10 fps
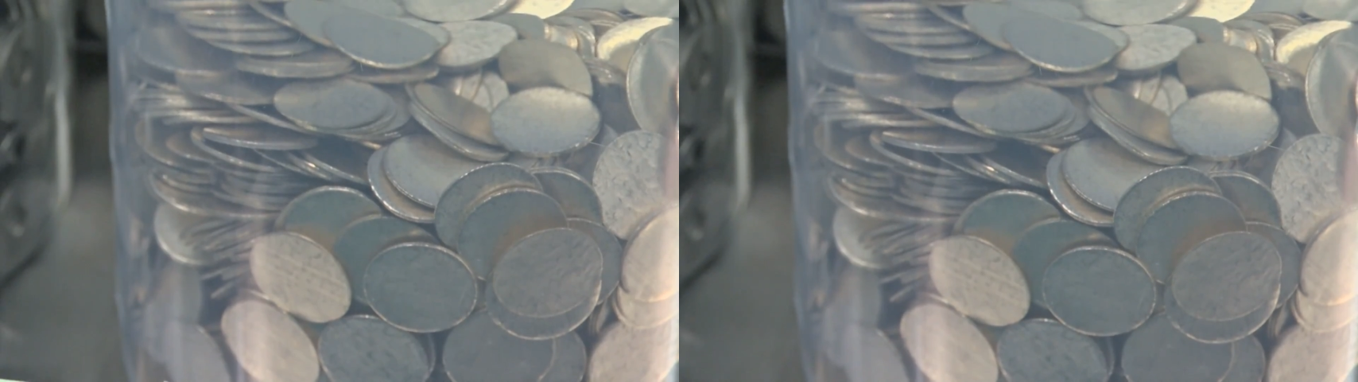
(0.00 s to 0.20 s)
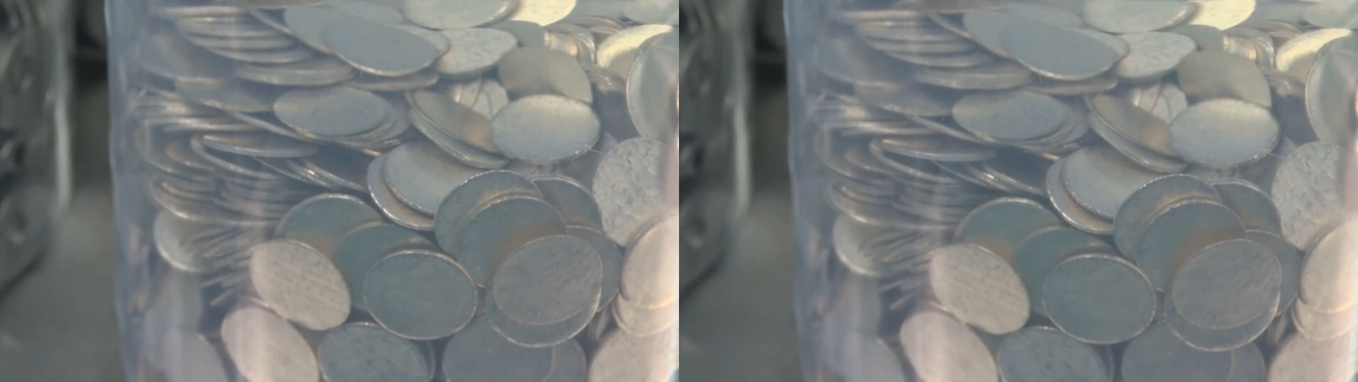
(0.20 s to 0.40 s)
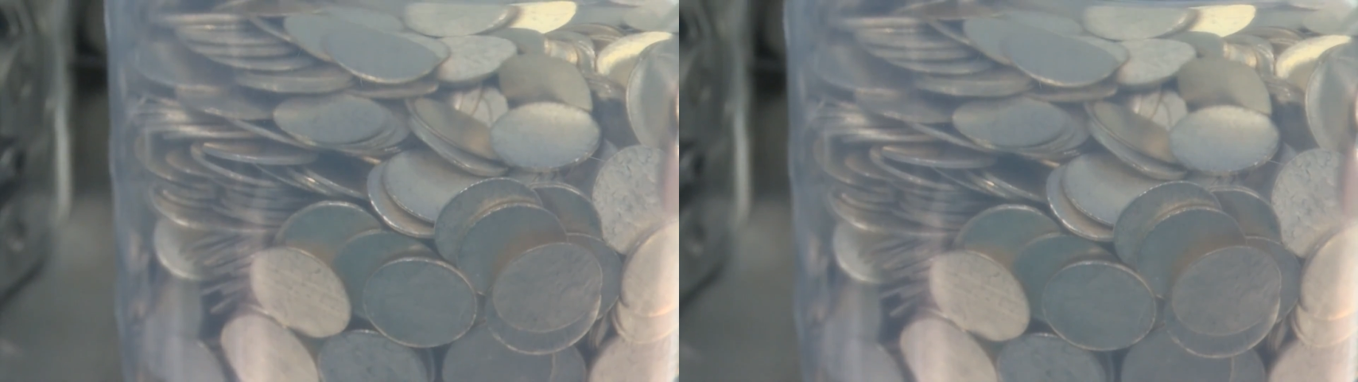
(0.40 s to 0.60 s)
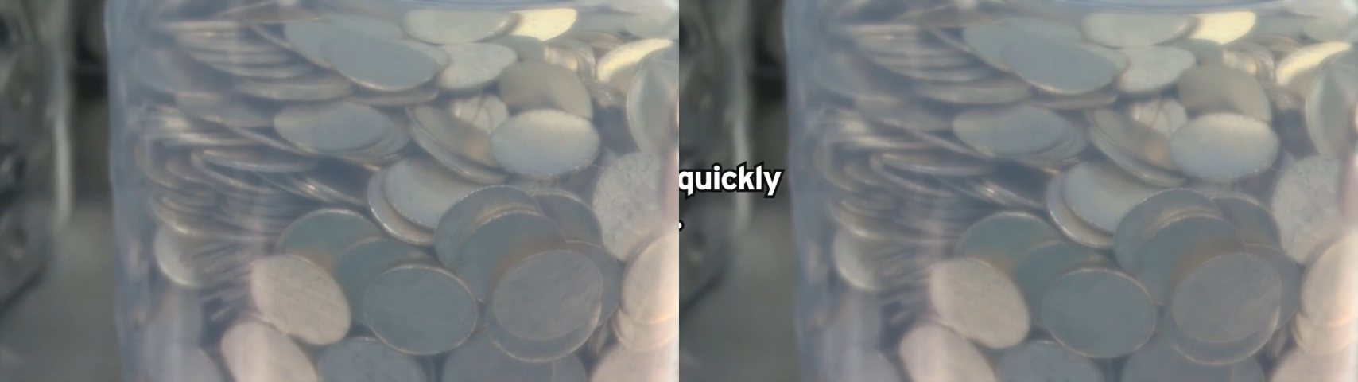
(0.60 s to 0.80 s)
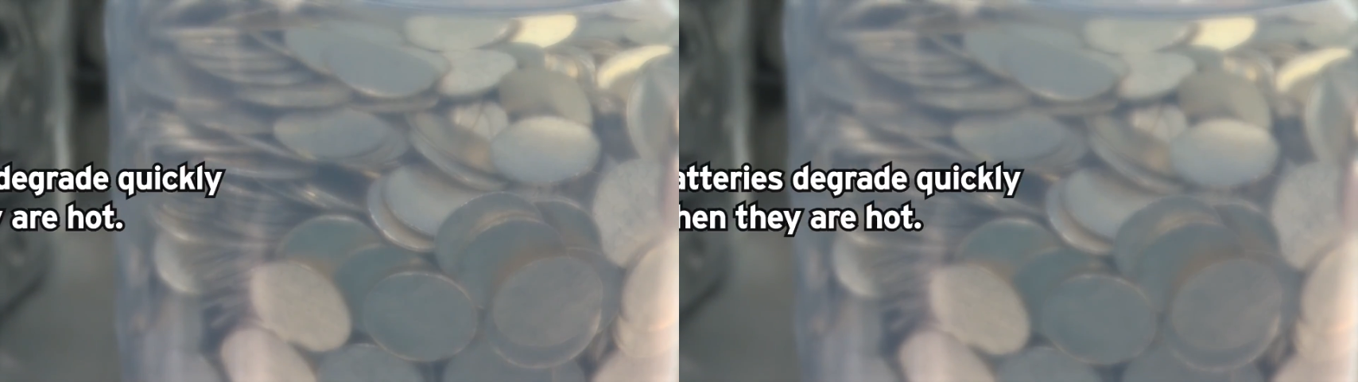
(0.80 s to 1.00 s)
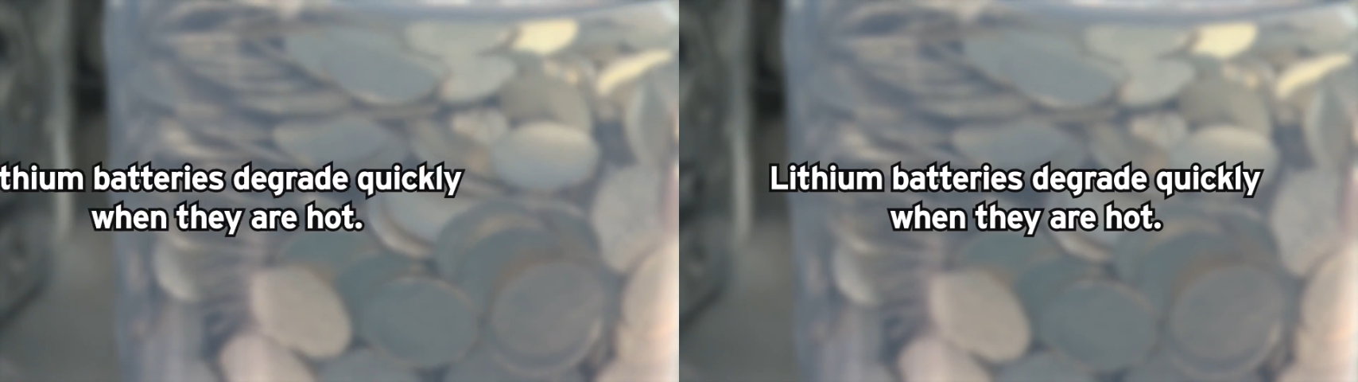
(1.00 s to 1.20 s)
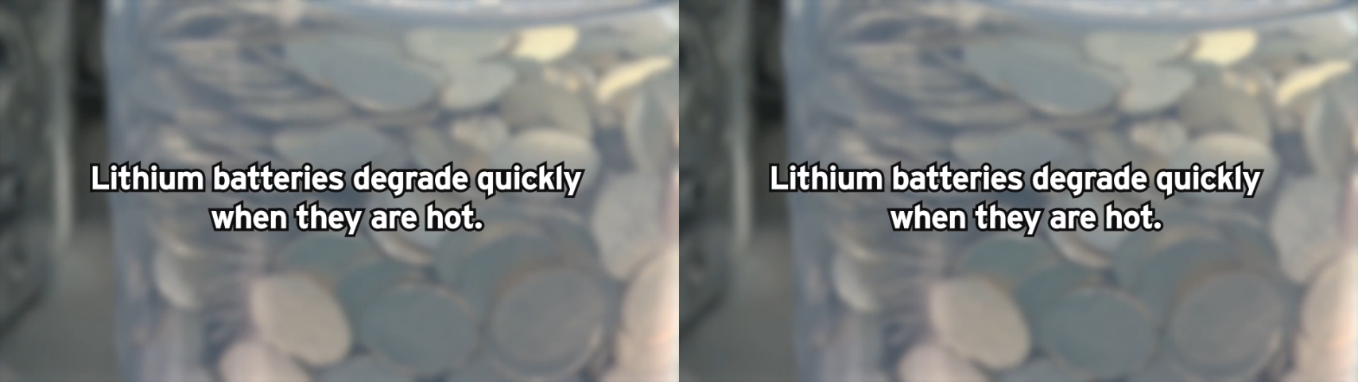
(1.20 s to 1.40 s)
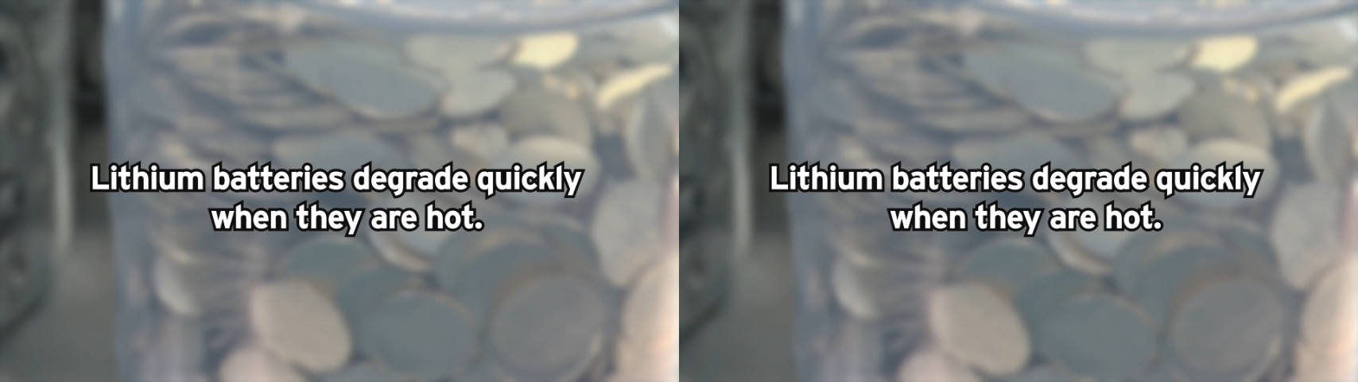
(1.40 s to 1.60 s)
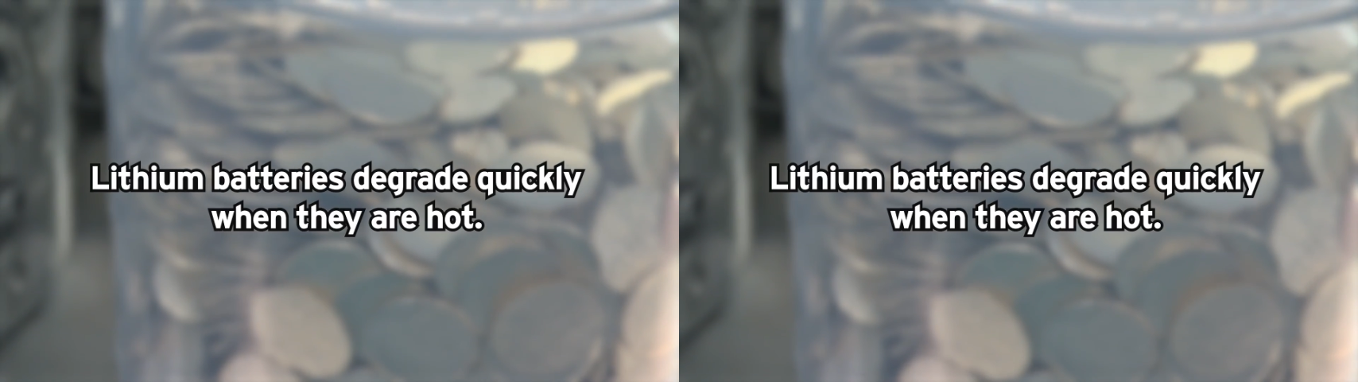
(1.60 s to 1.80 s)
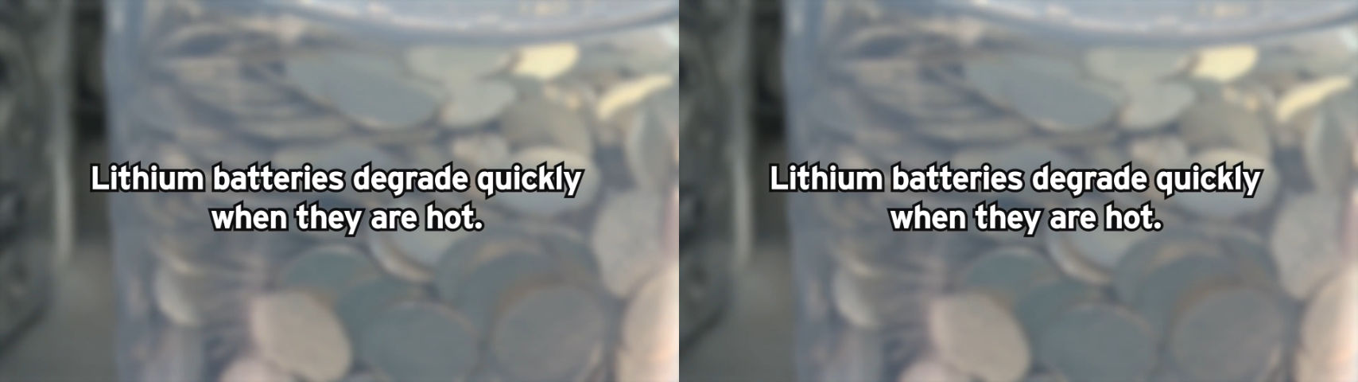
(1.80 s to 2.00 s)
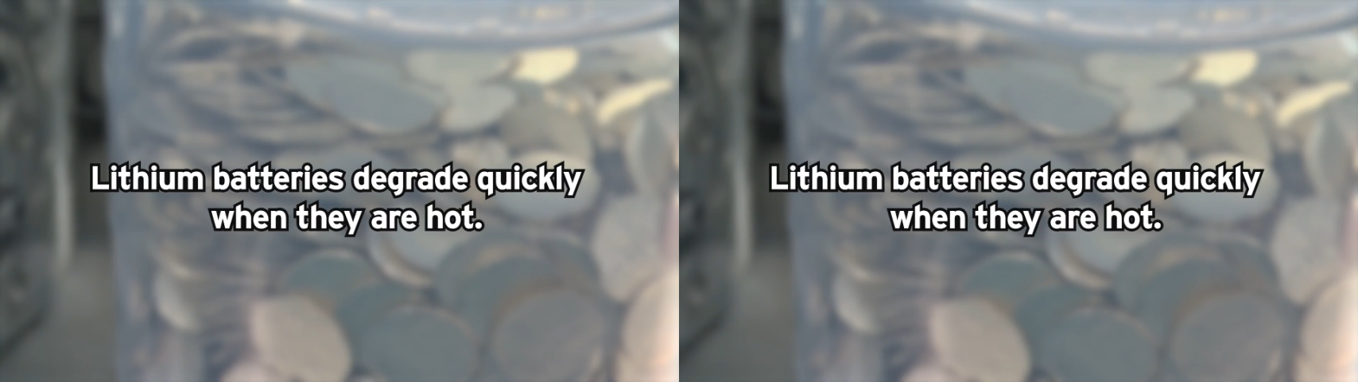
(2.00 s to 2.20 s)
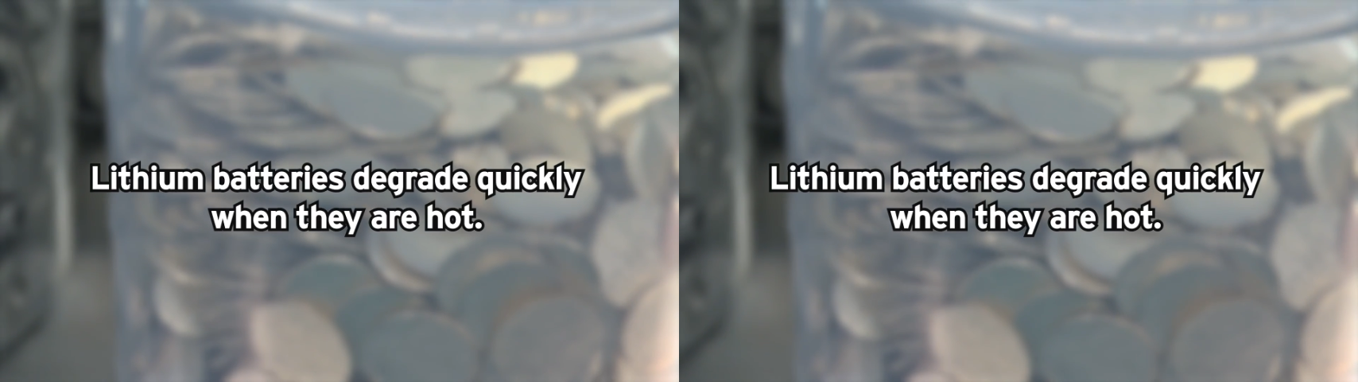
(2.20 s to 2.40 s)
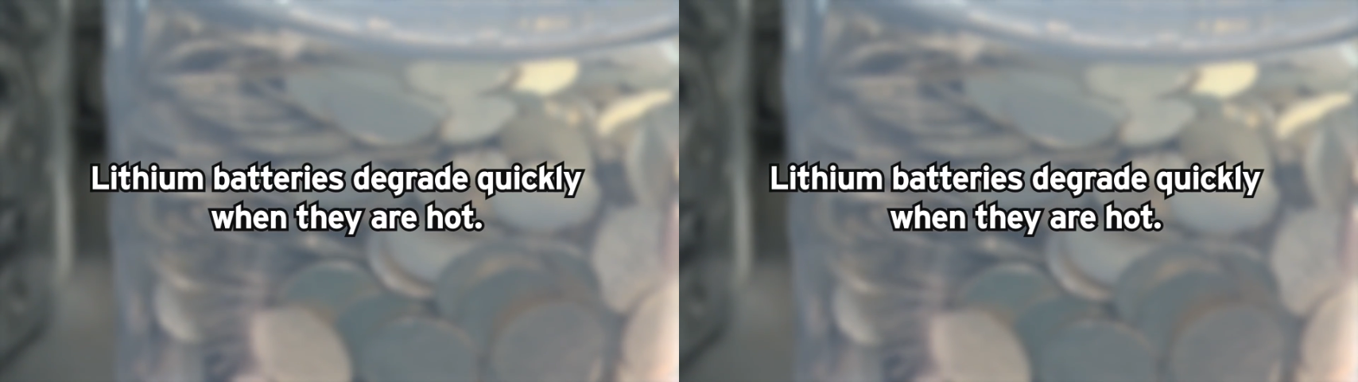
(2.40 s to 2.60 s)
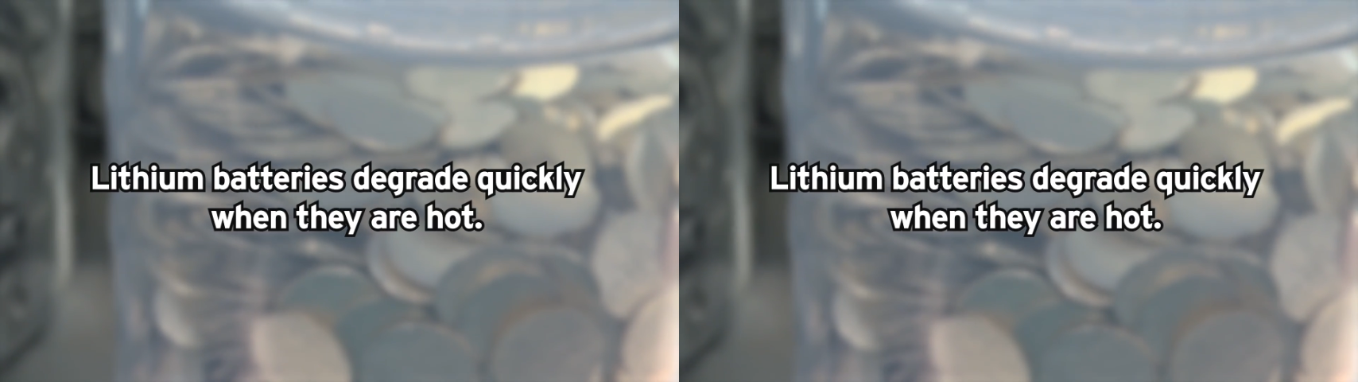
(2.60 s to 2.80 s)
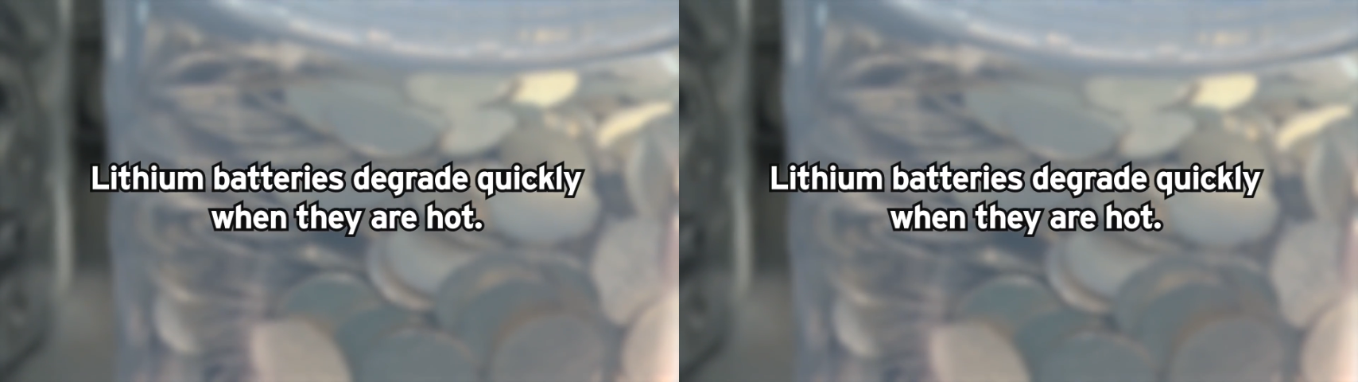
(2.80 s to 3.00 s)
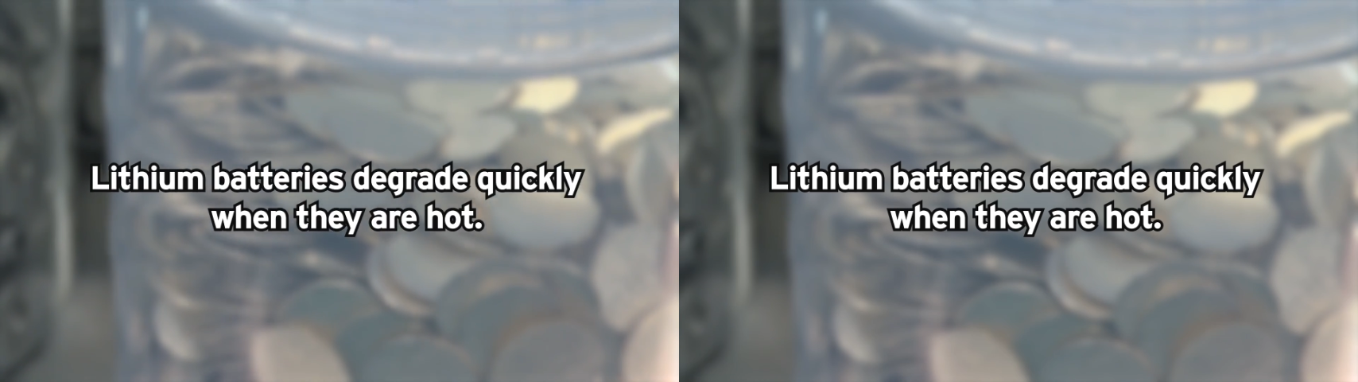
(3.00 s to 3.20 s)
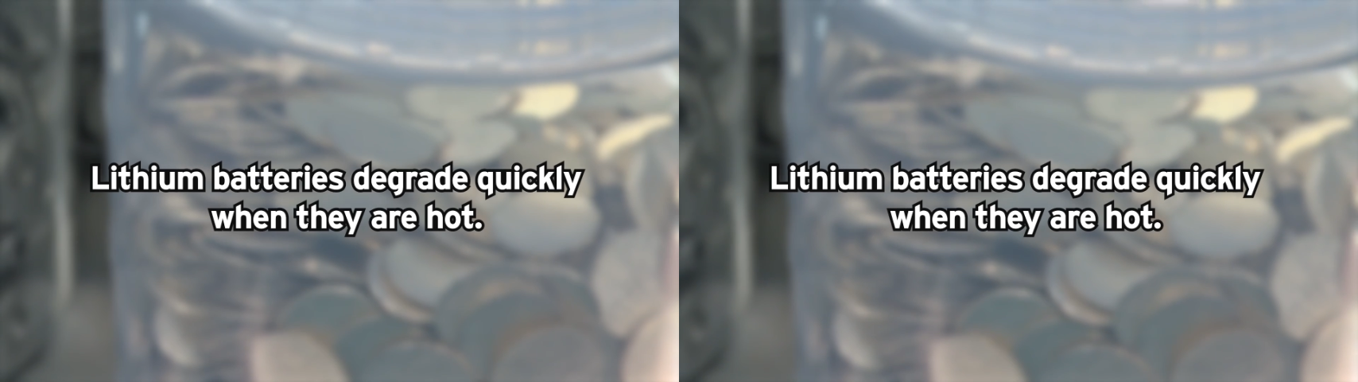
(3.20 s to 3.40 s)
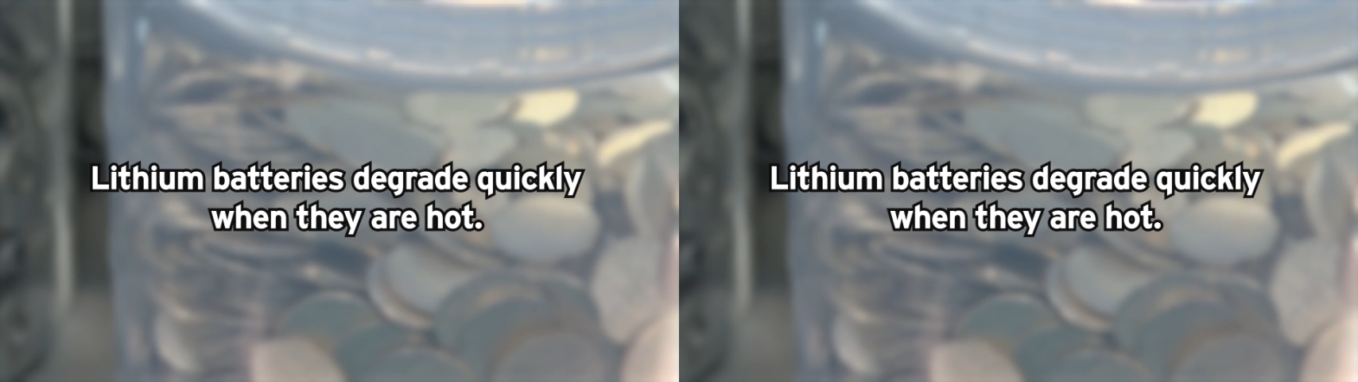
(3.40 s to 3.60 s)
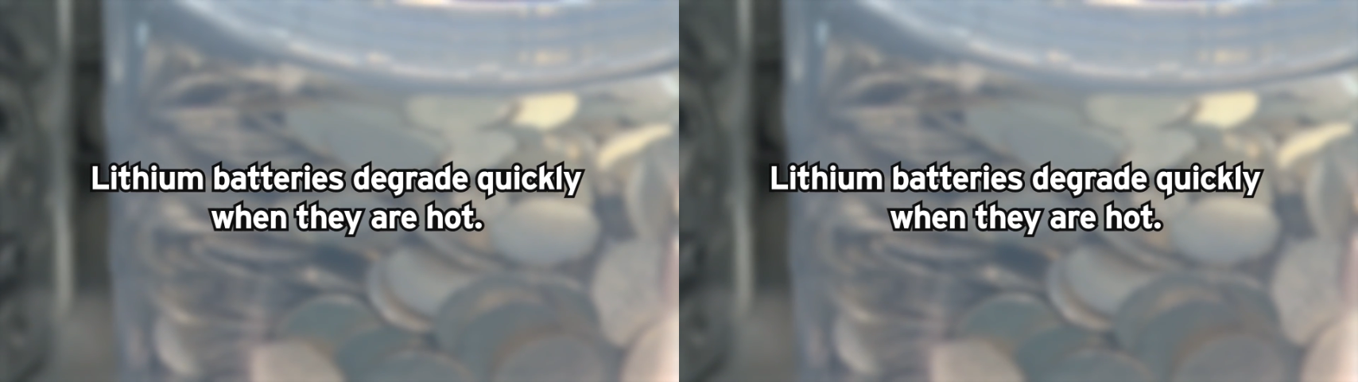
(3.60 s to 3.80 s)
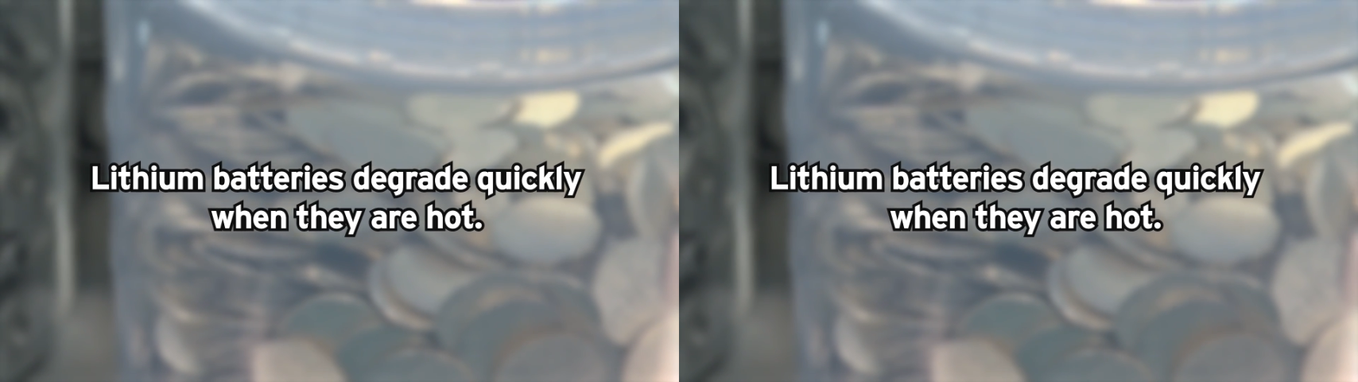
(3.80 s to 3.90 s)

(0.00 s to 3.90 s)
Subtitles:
[unreadable: no face in view]